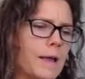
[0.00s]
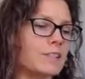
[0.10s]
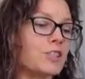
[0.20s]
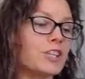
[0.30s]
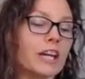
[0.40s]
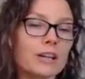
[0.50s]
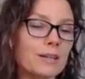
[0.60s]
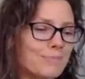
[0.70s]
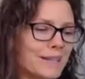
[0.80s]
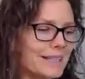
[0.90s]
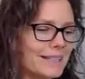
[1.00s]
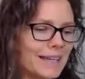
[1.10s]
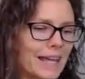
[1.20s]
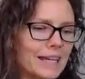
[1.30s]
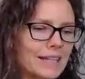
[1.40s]
Cherry millet
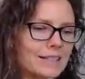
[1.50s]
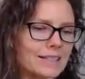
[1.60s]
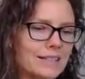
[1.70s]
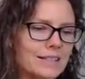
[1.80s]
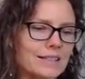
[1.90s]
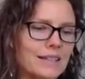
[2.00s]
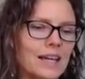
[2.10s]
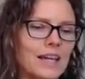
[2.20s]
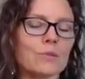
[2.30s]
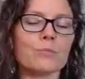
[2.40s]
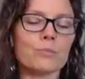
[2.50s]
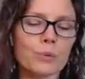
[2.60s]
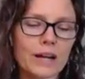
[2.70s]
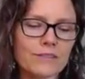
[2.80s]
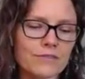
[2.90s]
cakes,
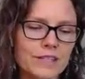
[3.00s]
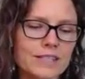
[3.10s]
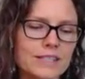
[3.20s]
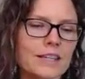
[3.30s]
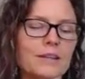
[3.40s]
breakfast